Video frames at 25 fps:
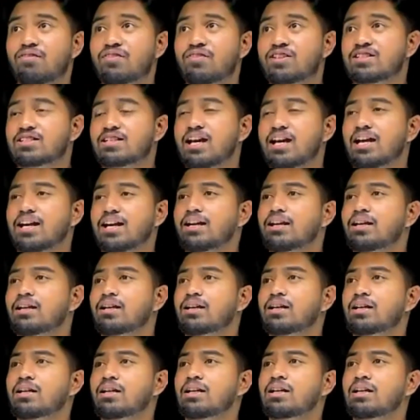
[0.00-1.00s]
side,
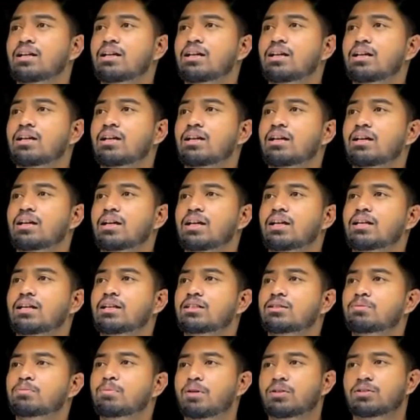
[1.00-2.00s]
it
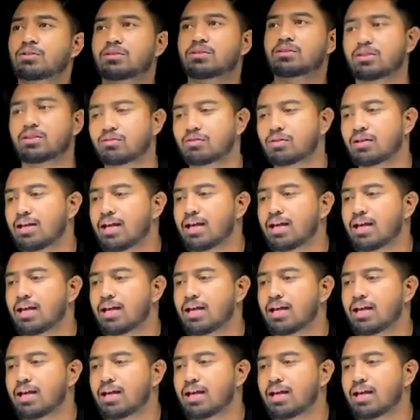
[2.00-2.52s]
is positive.